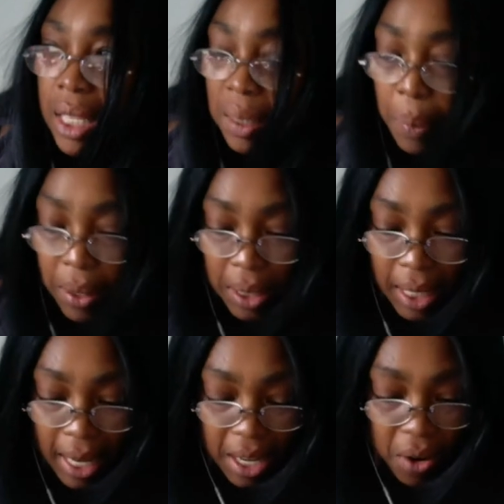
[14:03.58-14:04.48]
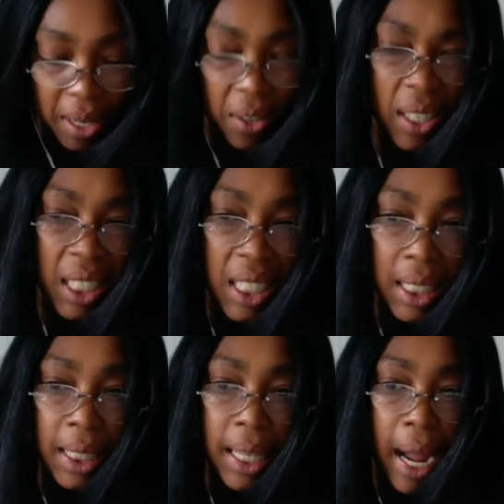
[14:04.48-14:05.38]
this person and you're going to
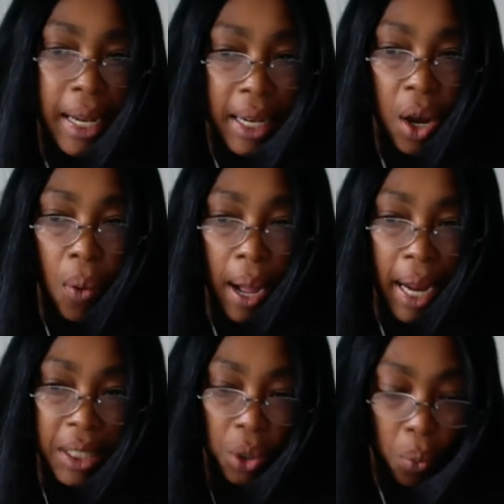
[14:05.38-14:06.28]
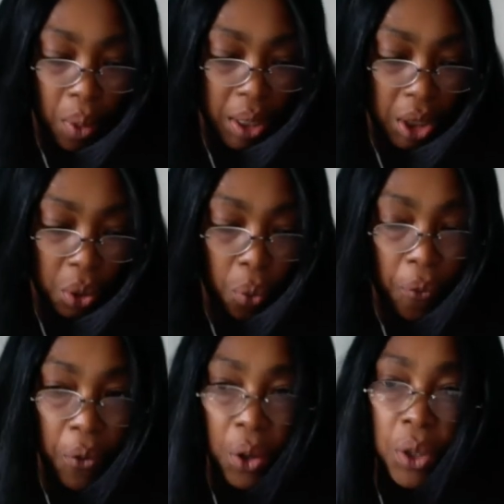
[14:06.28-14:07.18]
decide, no, I don't want to go
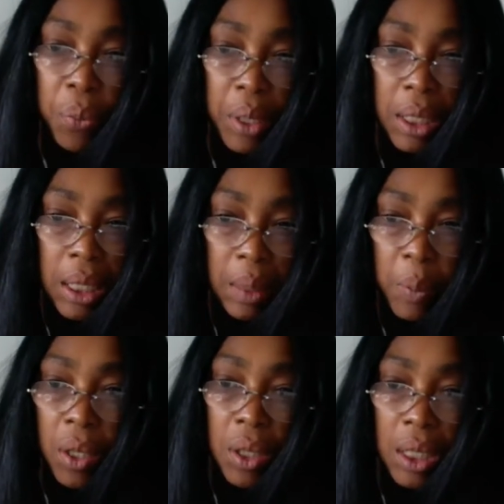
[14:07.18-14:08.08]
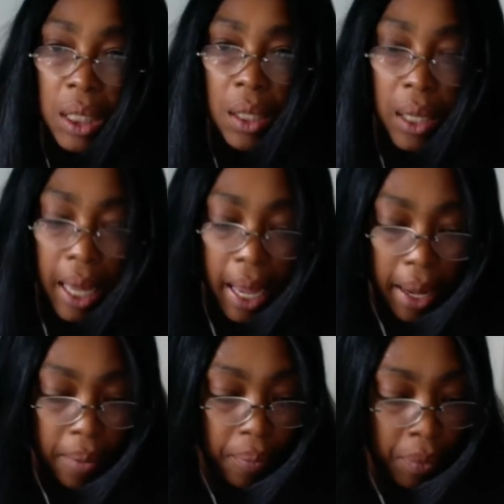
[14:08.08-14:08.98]
further with this person.
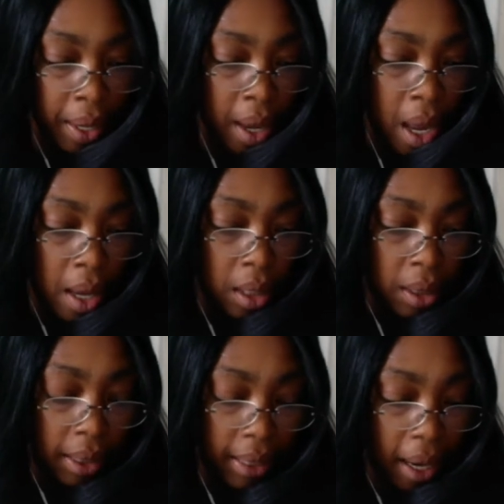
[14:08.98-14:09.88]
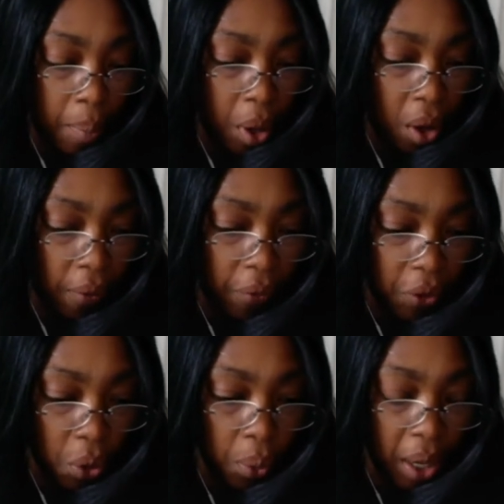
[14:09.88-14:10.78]
Okay, some of
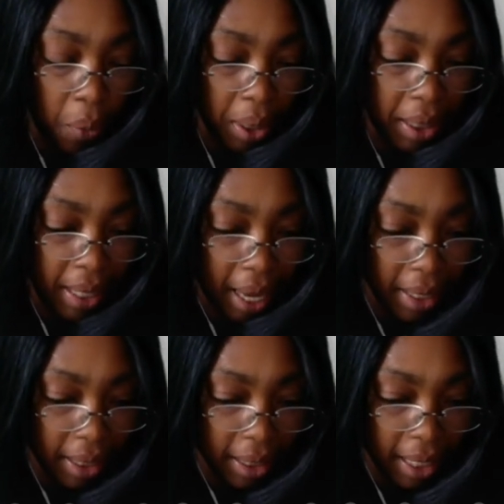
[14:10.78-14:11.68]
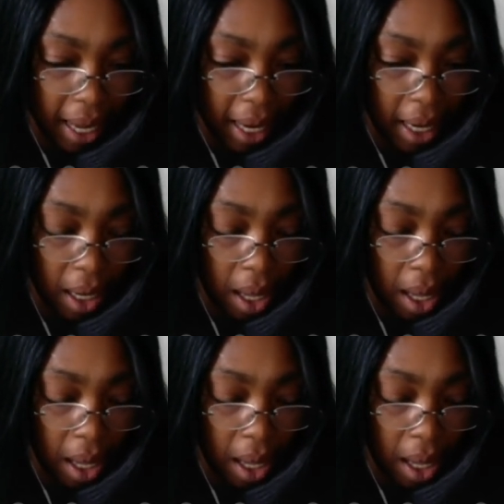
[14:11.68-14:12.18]
you, it was destined.